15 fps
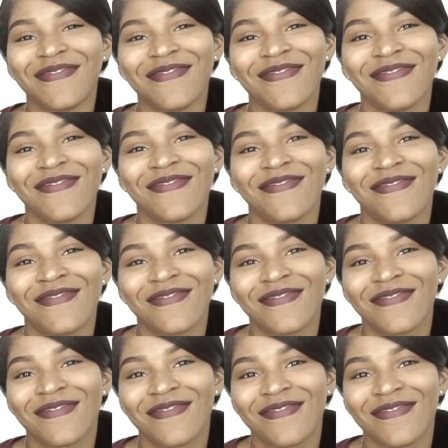
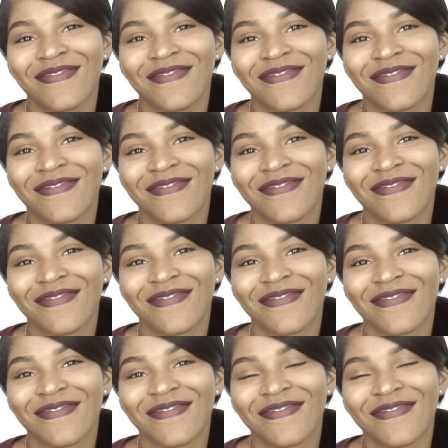
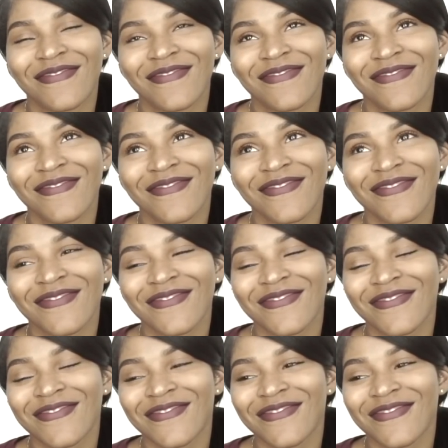(silent)